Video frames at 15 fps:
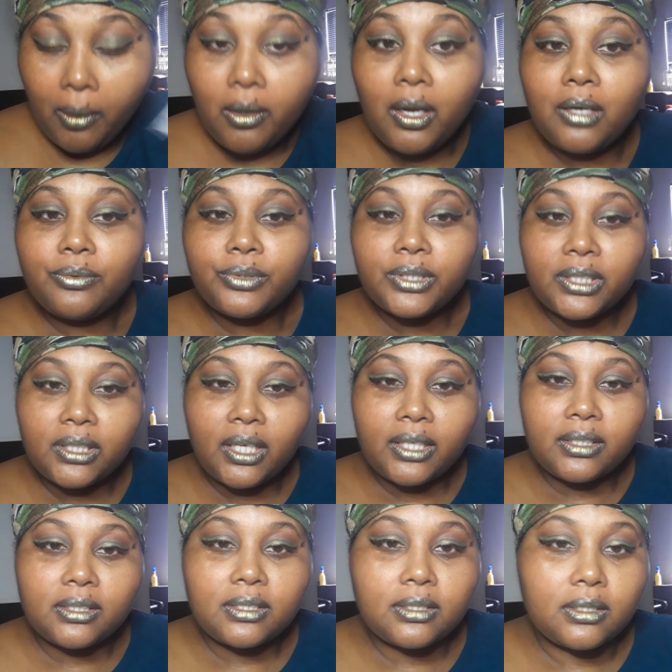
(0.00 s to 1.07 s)
I really
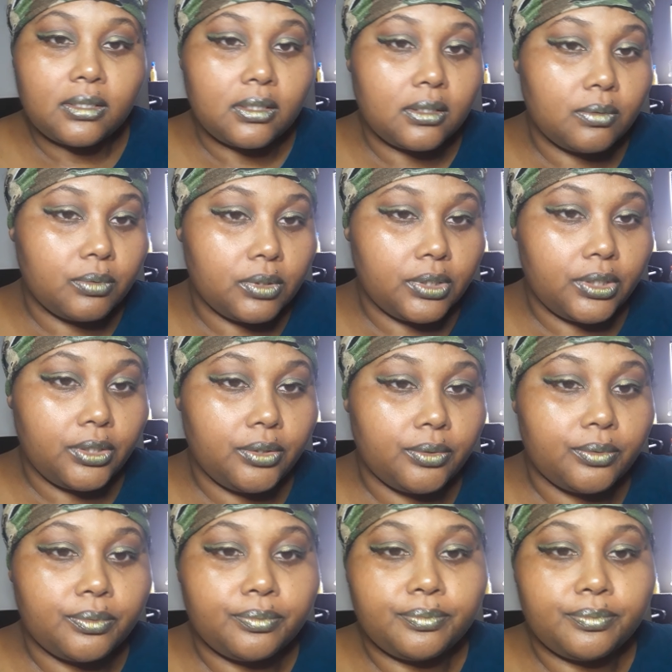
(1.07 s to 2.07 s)
like this. This is really cute.